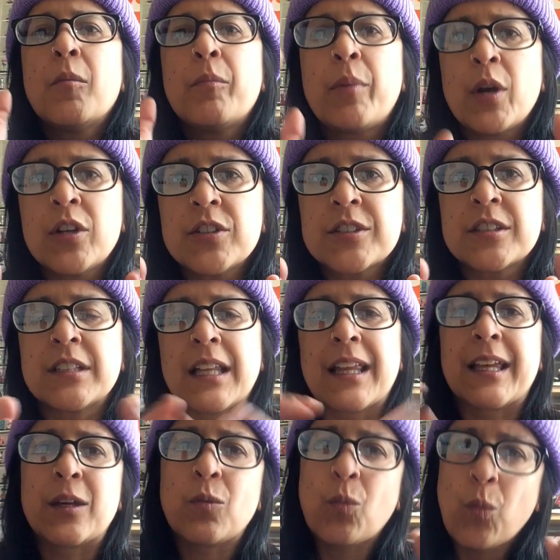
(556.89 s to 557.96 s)

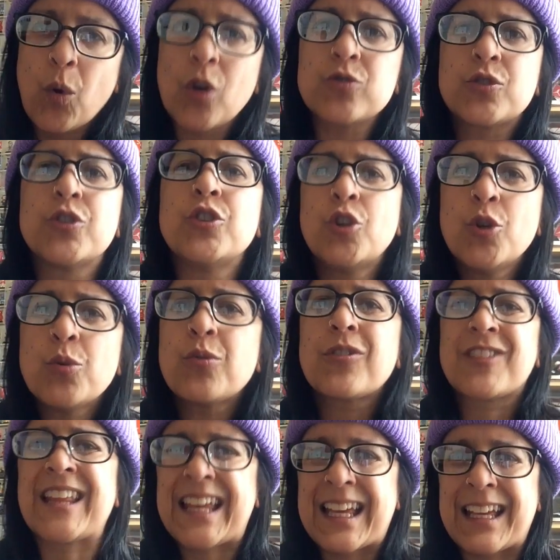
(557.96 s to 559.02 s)
Personally, what do you
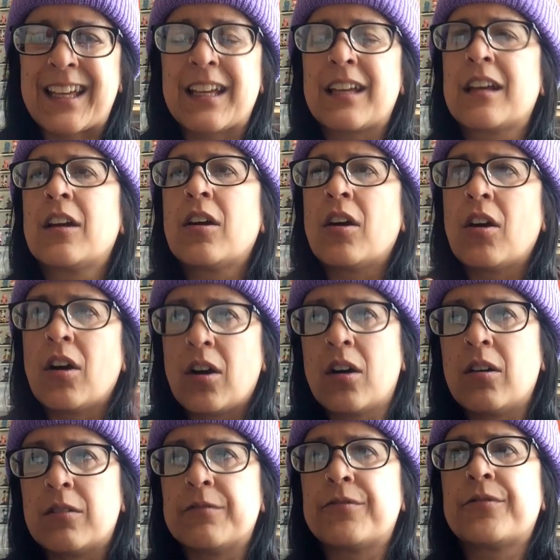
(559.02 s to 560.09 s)
think
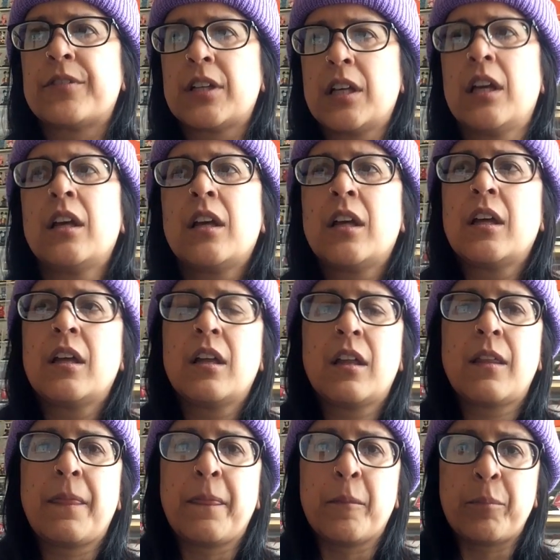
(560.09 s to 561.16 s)
of
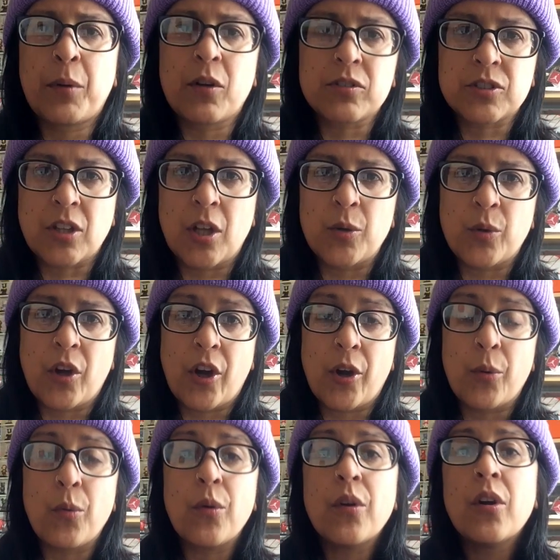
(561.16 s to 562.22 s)
the box
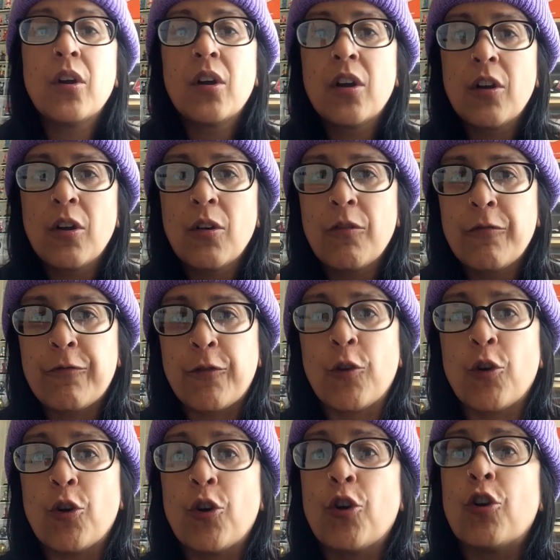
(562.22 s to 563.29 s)
logo
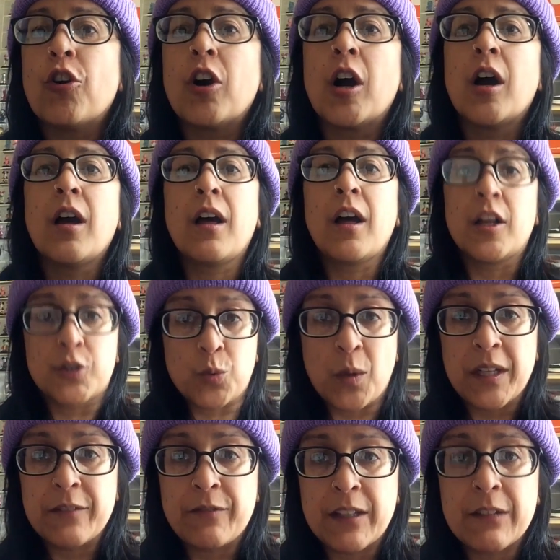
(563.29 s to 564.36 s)
for a
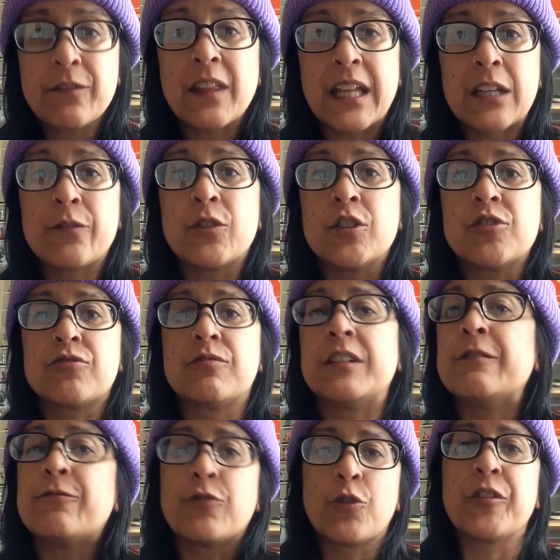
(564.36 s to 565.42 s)
25th
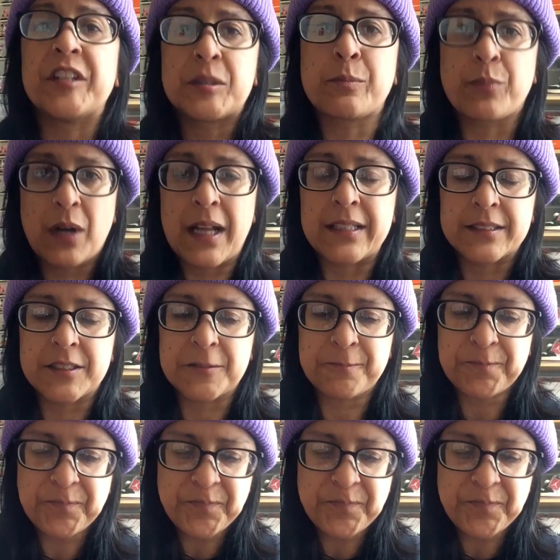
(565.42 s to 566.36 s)
anniversary for this brand?